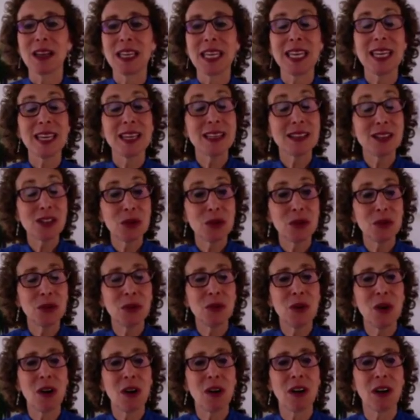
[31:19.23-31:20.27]
kids
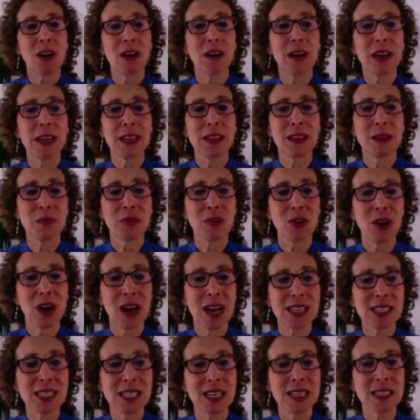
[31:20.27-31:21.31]
who are in the
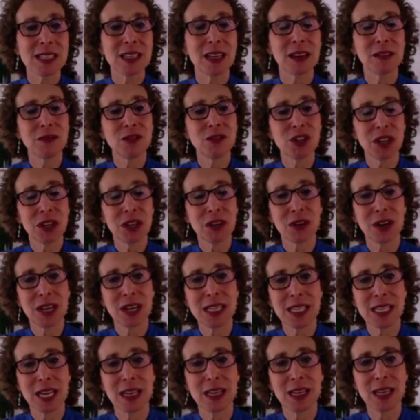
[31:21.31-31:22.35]
process of gender
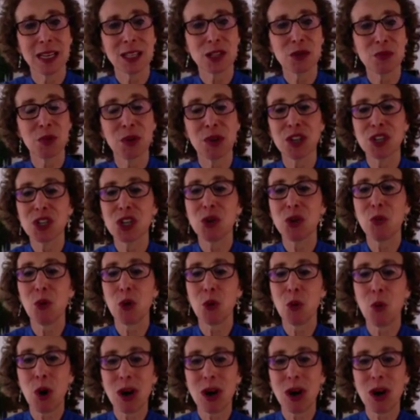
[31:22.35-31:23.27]
identity exploration will